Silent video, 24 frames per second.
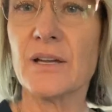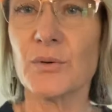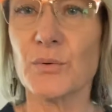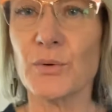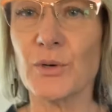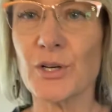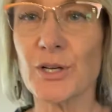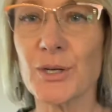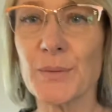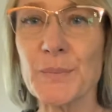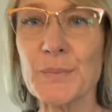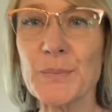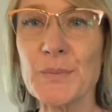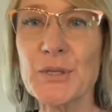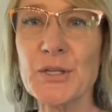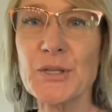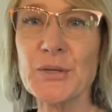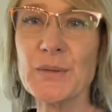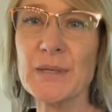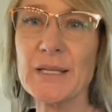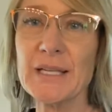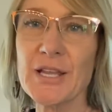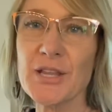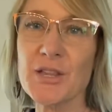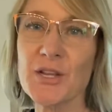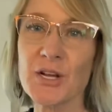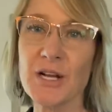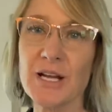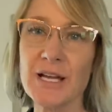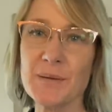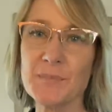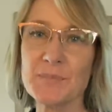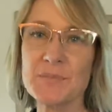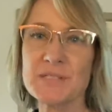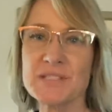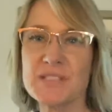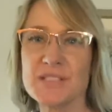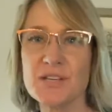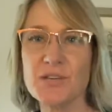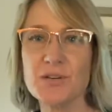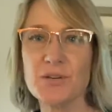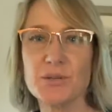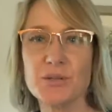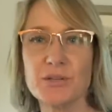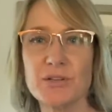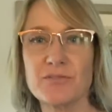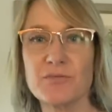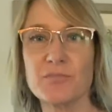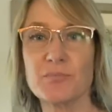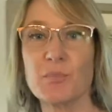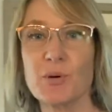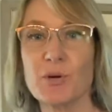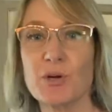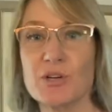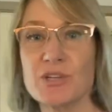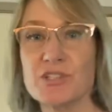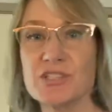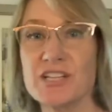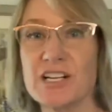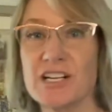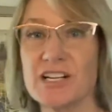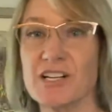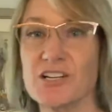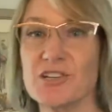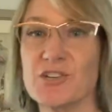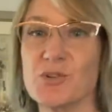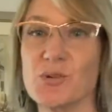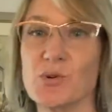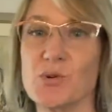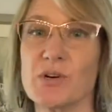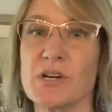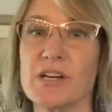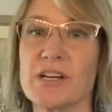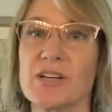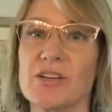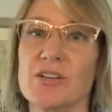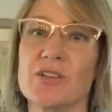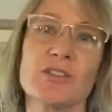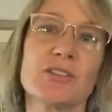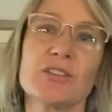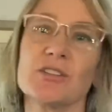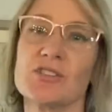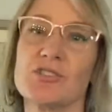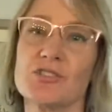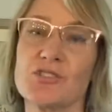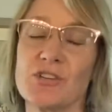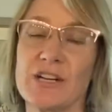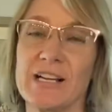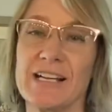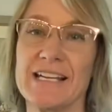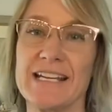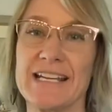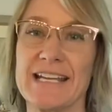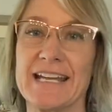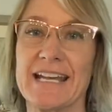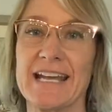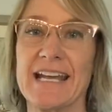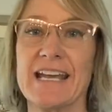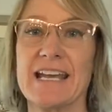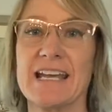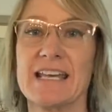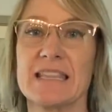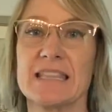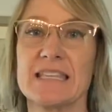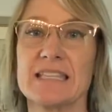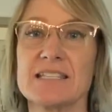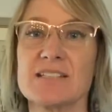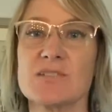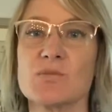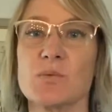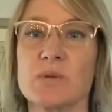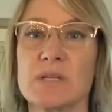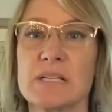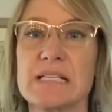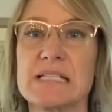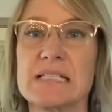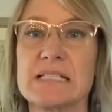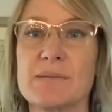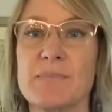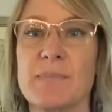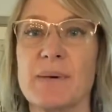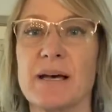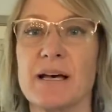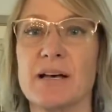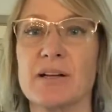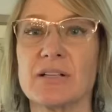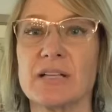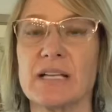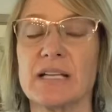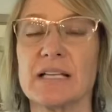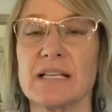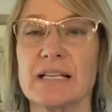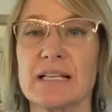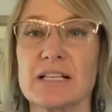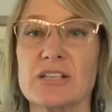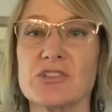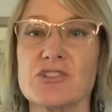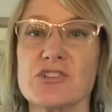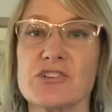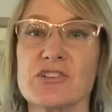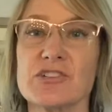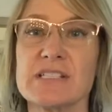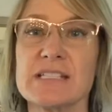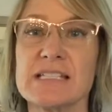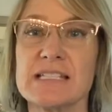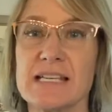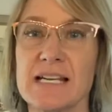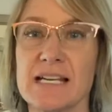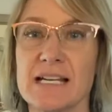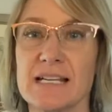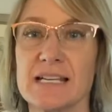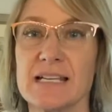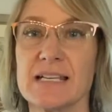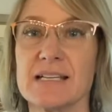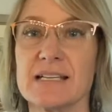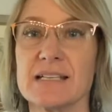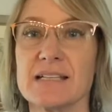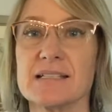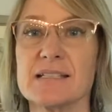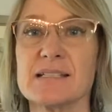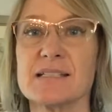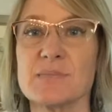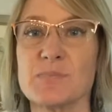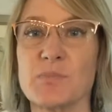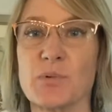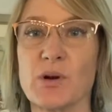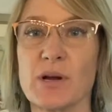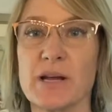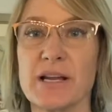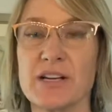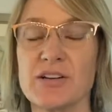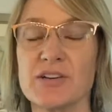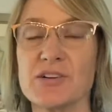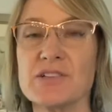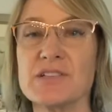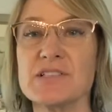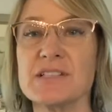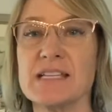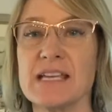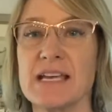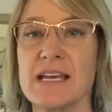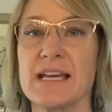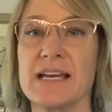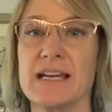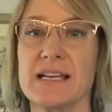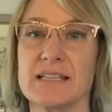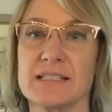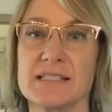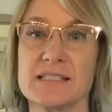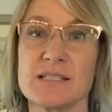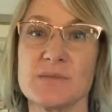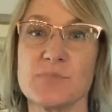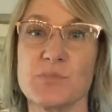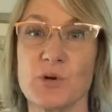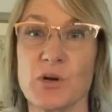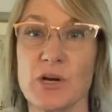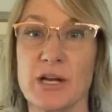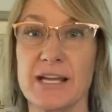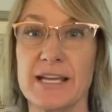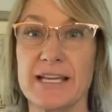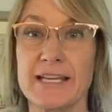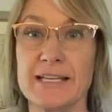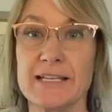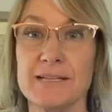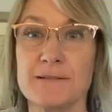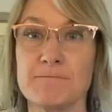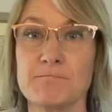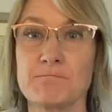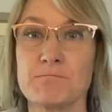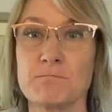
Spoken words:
Welcome to another episode of Bird Janitorial Training. This one is about electrostatic sprayers and spraying.